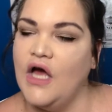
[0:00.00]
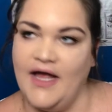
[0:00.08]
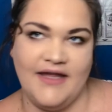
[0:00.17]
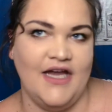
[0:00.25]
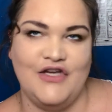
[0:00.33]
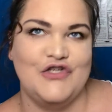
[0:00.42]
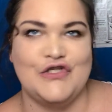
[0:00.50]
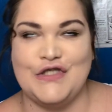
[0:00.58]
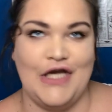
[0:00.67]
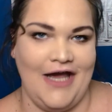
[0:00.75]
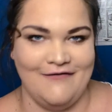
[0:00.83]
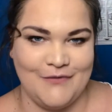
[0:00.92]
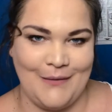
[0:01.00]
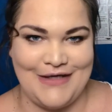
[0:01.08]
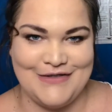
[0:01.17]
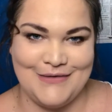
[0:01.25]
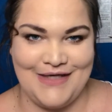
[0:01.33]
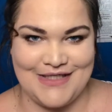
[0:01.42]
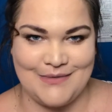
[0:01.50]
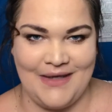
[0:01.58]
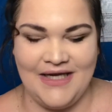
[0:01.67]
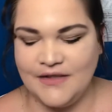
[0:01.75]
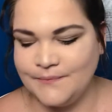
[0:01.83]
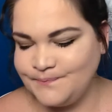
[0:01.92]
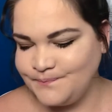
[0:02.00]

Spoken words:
again, you're just going to have to wait until next week.